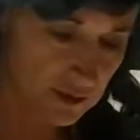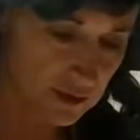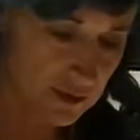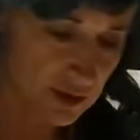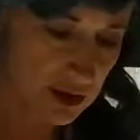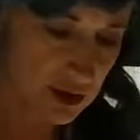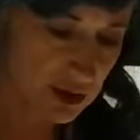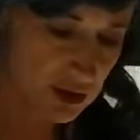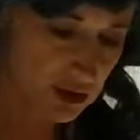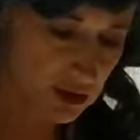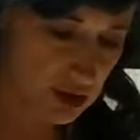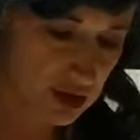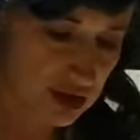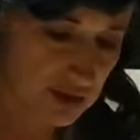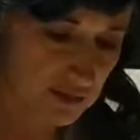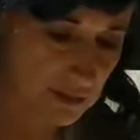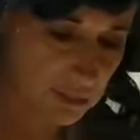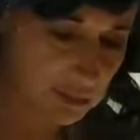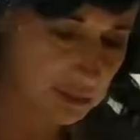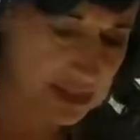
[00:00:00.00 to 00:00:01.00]
So
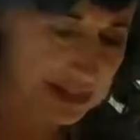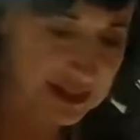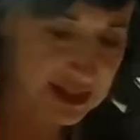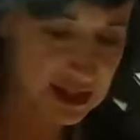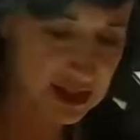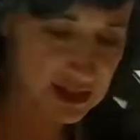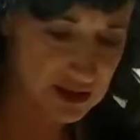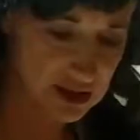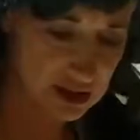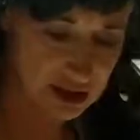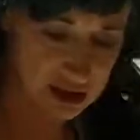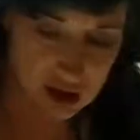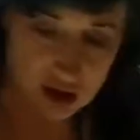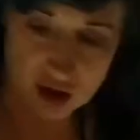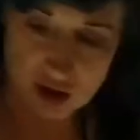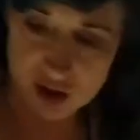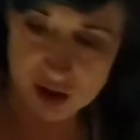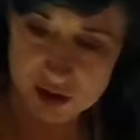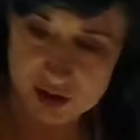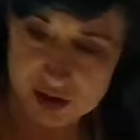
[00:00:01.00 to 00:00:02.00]
just blending this
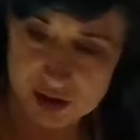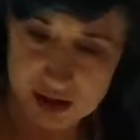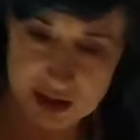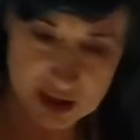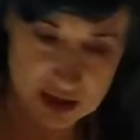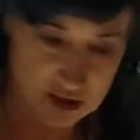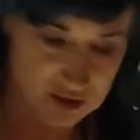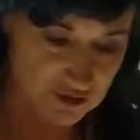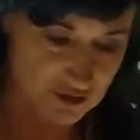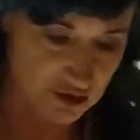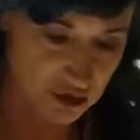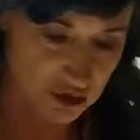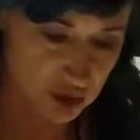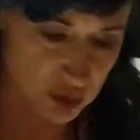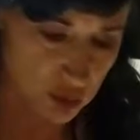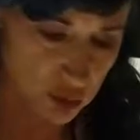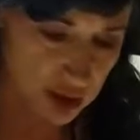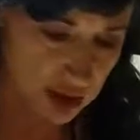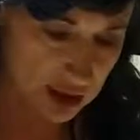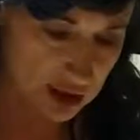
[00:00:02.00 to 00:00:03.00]
all together very
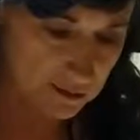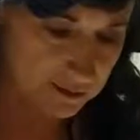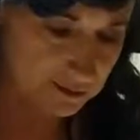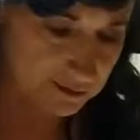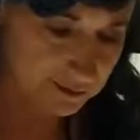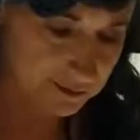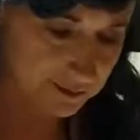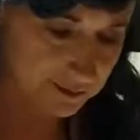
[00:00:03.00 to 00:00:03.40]
well.